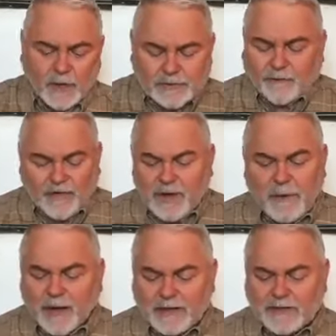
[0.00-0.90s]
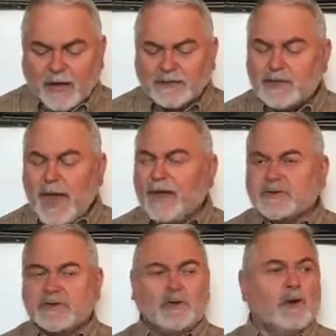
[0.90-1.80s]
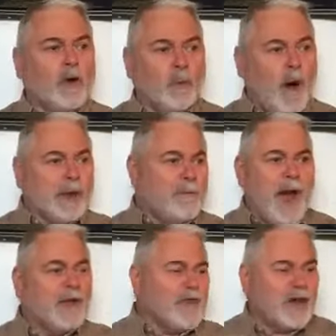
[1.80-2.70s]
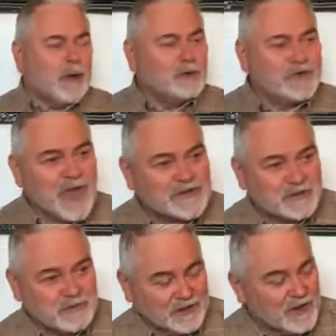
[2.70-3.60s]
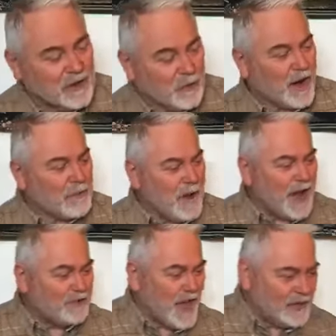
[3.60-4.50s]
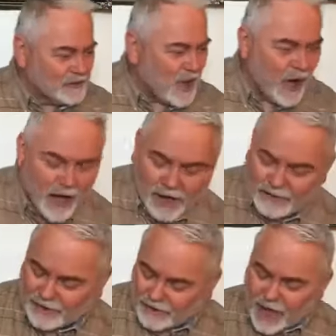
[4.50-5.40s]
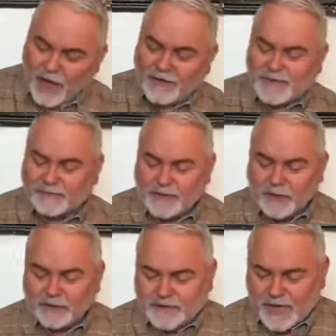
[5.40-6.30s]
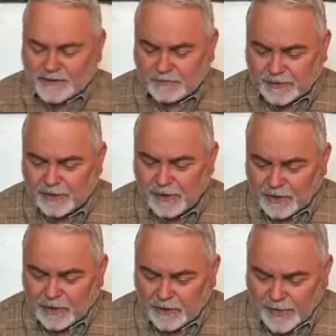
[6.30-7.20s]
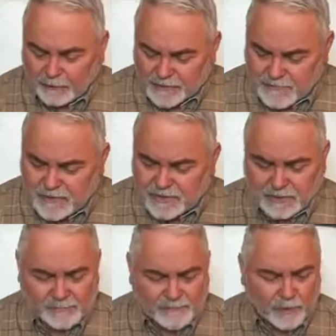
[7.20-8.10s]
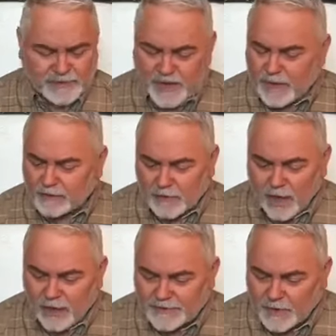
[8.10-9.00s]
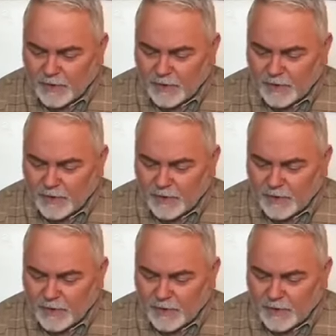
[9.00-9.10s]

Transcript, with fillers: So if anybody tells asks you, what about that Old Testament? What about that law, the laws of the Old Testament, you know, that was mentioned, the Mosaic laws?